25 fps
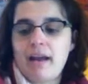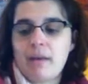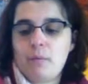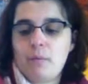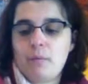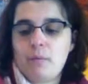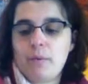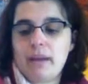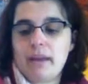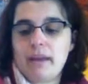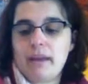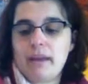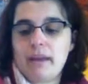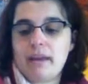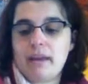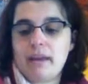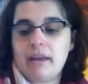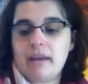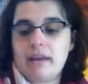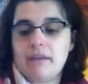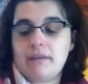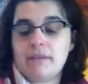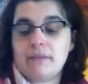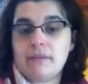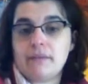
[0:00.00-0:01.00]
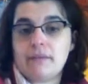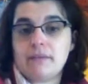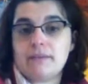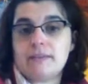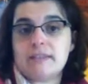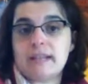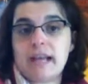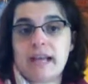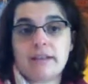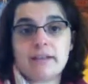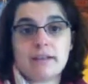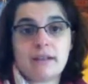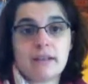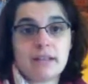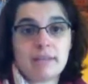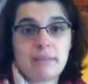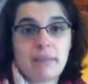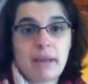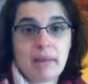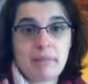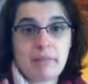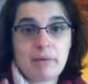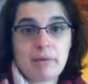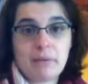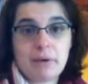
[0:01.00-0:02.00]
We signed all the
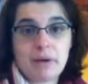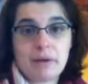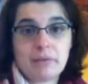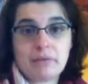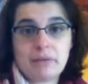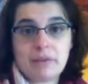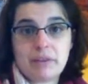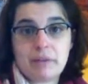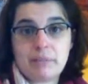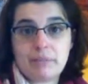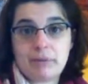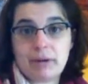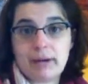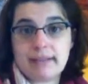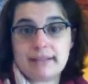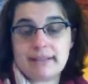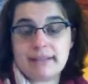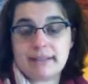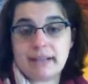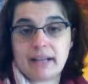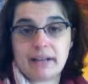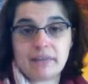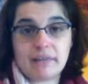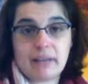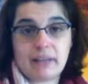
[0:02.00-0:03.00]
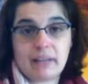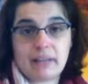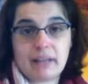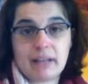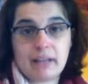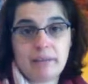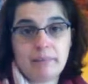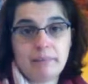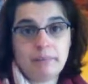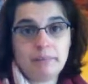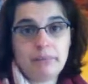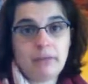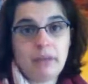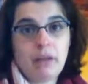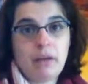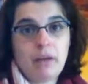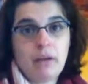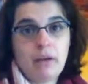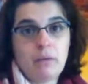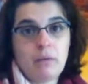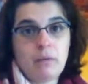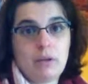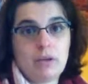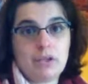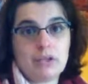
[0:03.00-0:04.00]
paperwork for the price and everything.
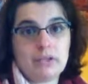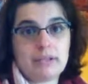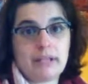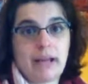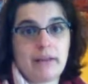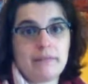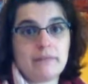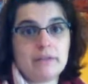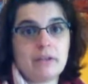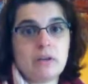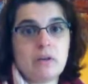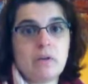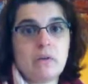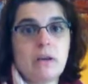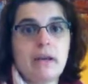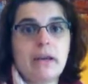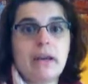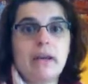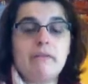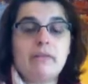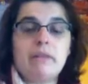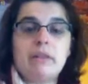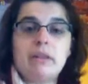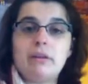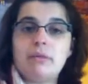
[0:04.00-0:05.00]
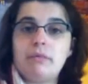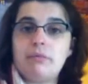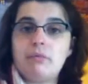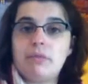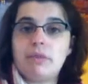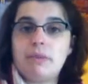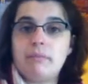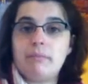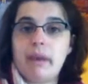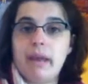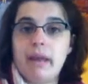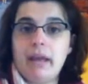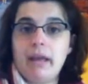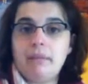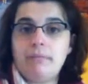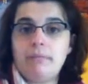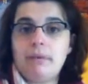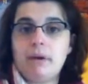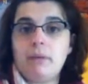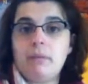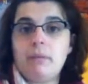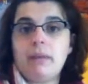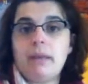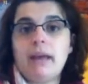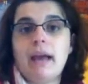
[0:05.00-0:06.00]
We just have to go get everything through the bank,
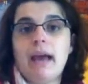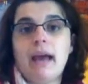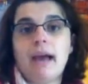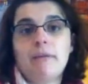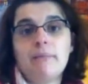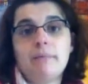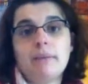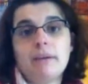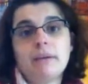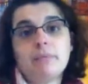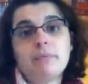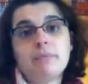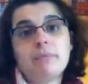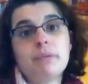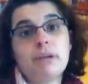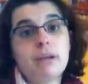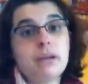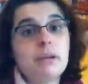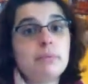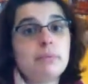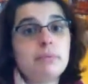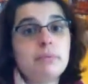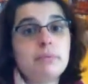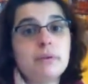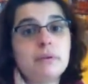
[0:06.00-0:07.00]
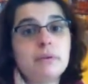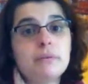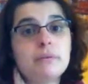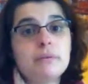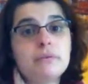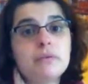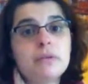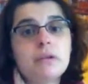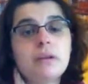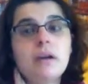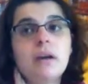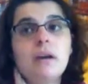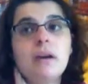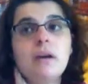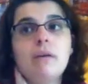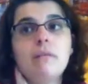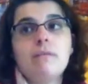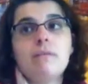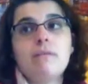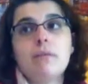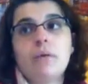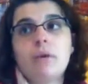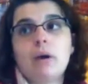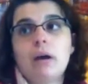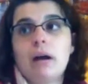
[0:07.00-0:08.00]
but we have been pre-approved
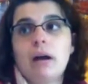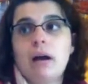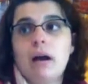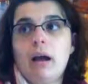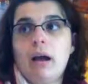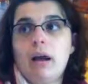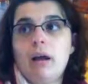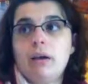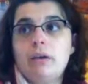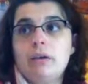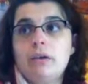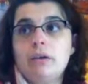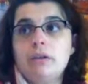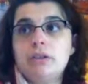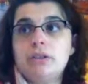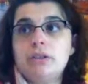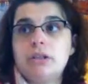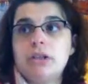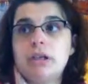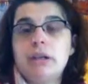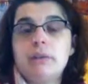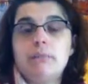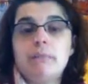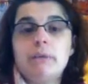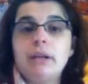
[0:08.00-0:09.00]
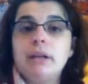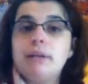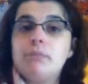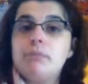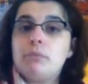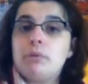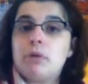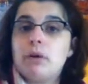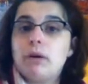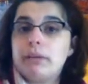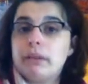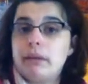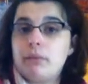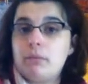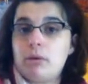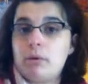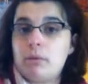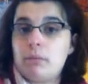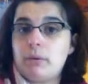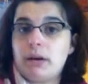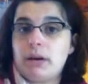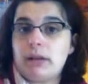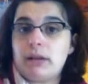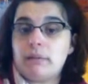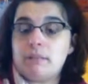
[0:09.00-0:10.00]
for a good chunk of money more than what
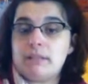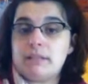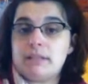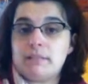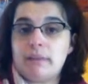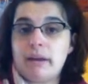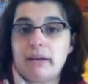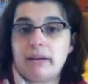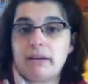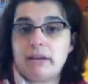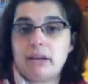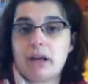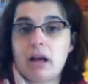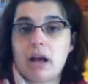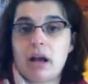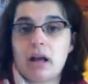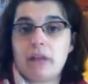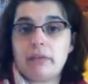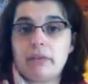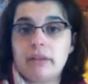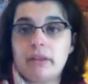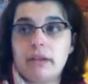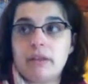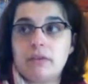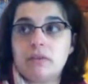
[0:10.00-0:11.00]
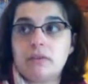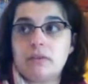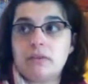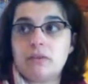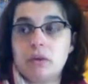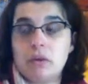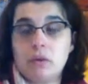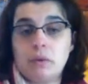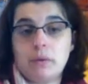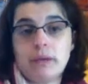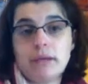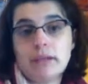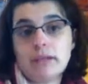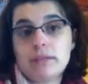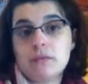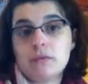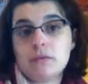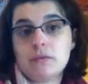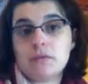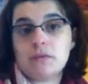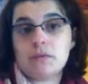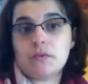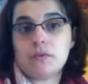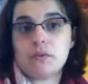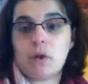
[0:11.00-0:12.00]
we're going to be spending on this unit,
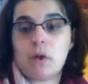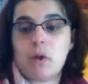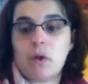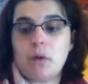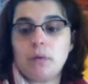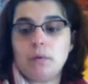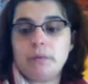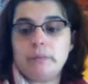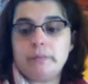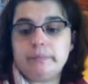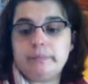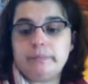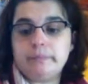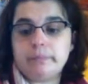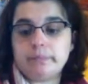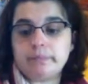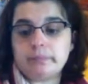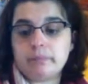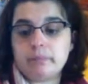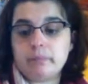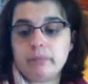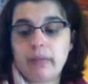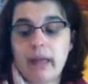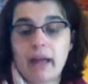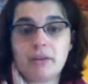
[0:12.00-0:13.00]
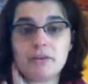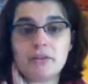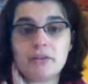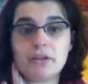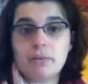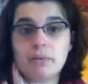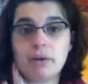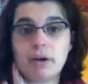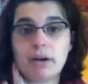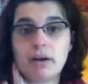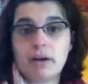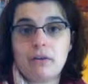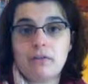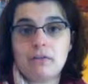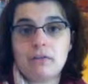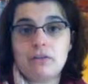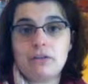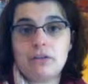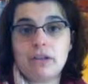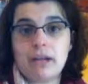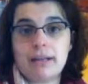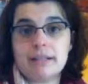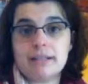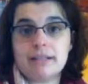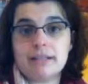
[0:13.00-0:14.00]
so that should work out
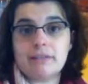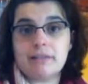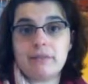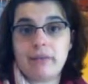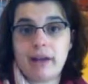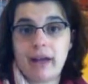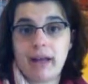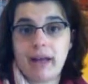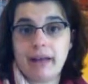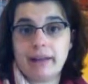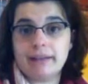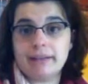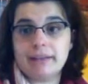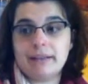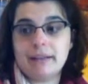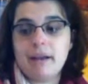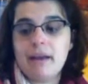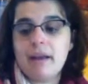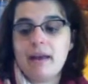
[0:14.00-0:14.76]
just fine.